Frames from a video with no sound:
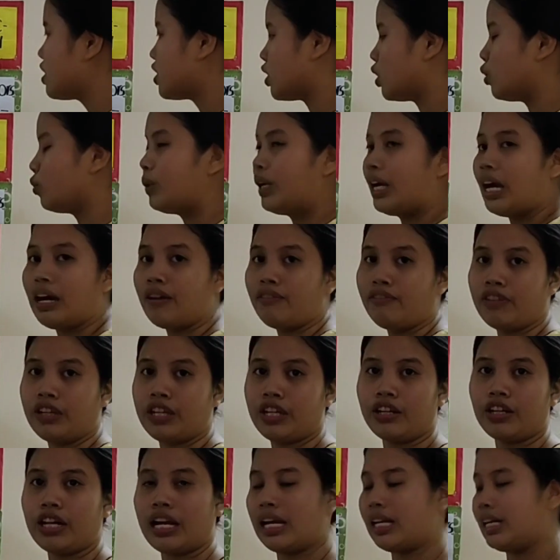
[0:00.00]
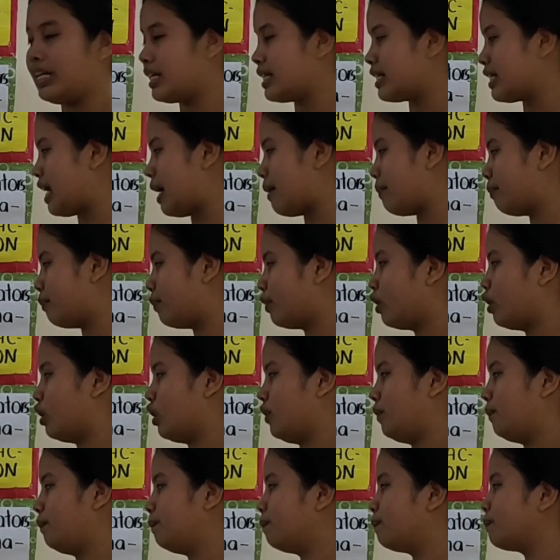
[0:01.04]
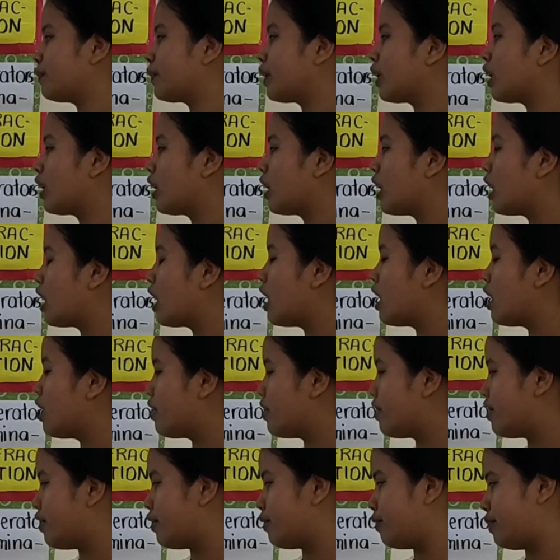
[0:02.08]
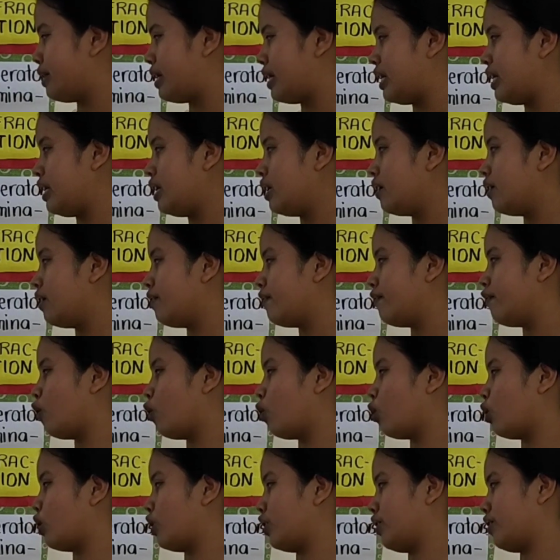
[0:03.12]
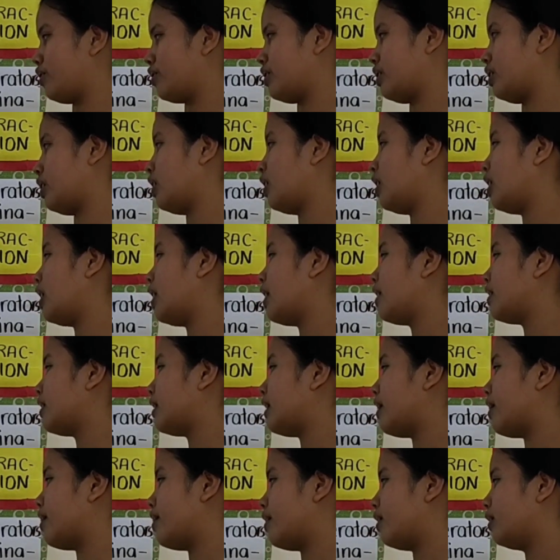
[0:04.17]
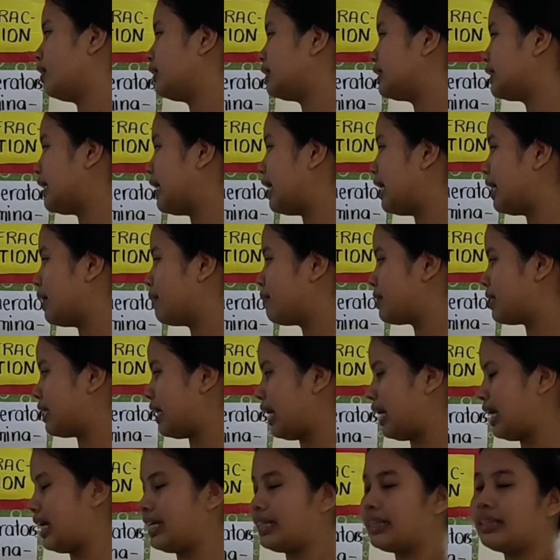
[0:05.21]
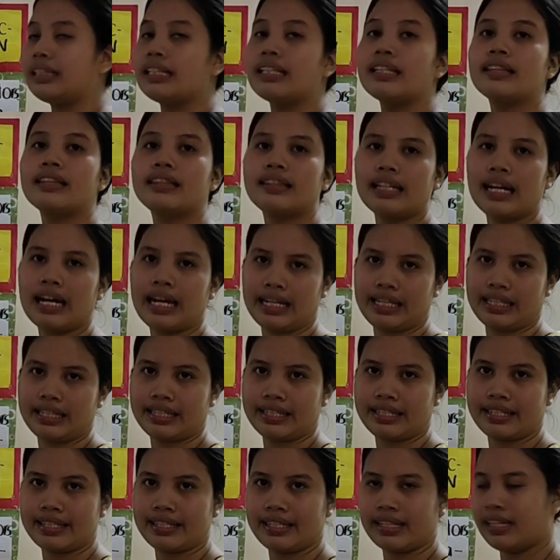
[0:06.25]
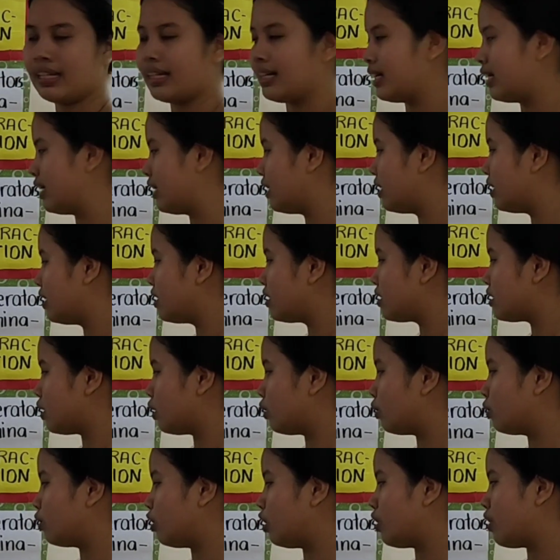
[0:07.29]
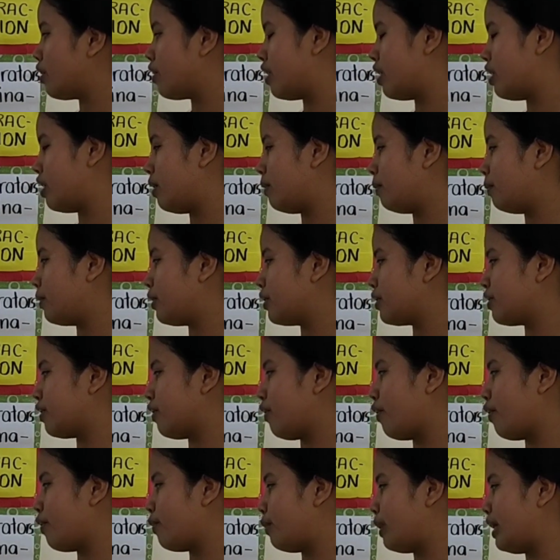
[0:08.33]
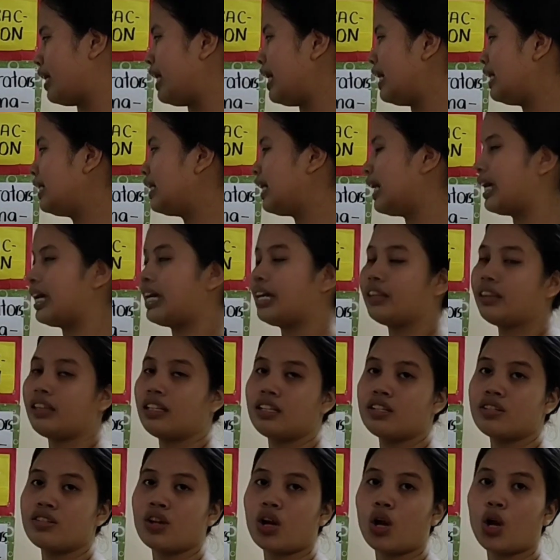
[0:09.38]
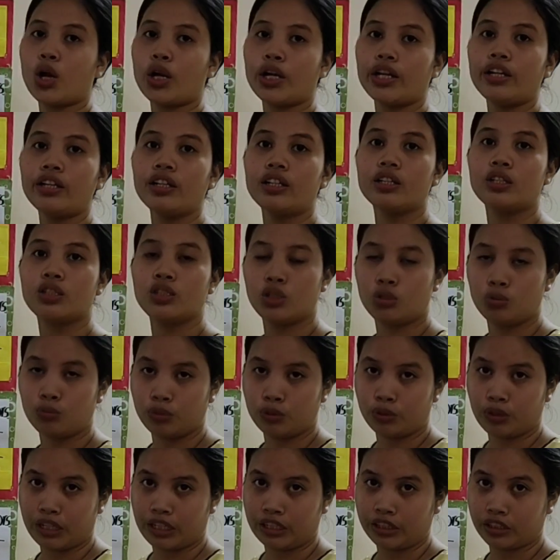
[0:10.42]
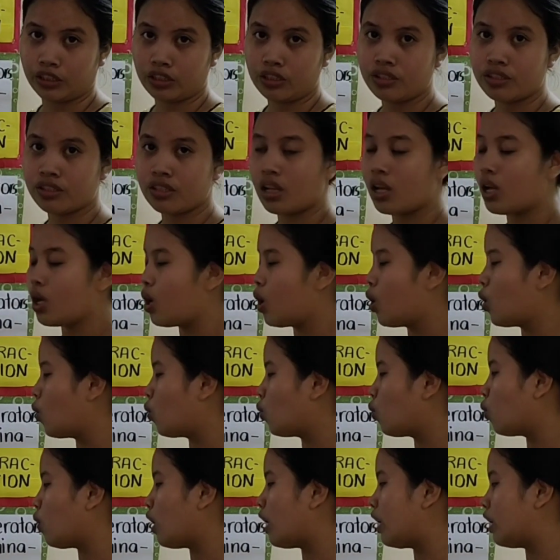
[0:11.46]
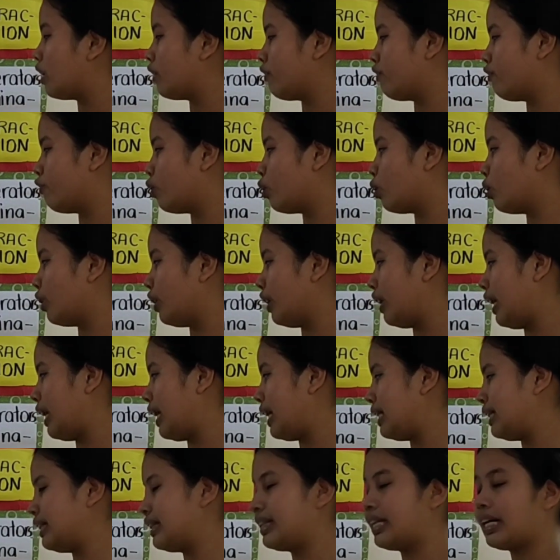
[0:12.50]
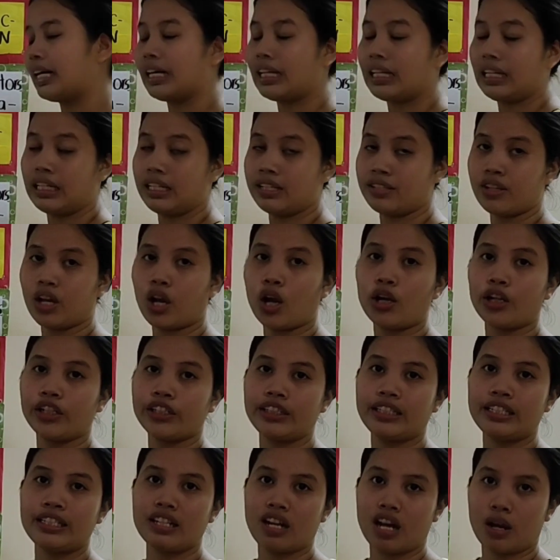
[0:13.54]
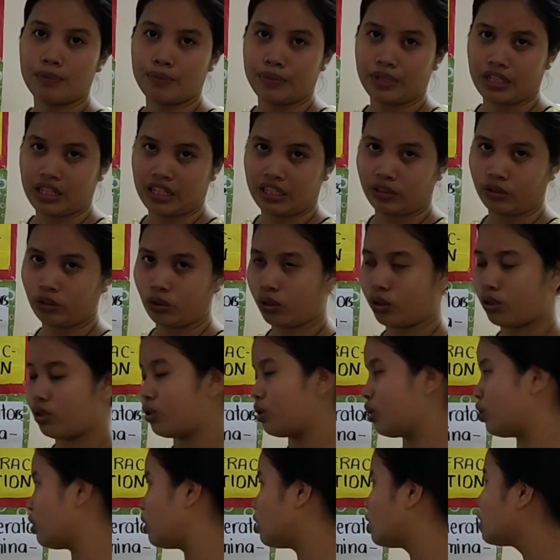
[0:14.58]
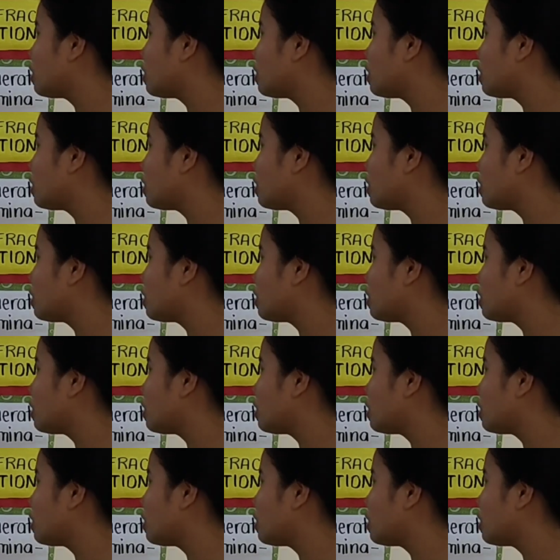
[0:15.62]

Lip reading: So we have here an example. 3/4 times 8/9. So the numbers 3 and 8 is our numerators, while 4 and 9 is our denominators.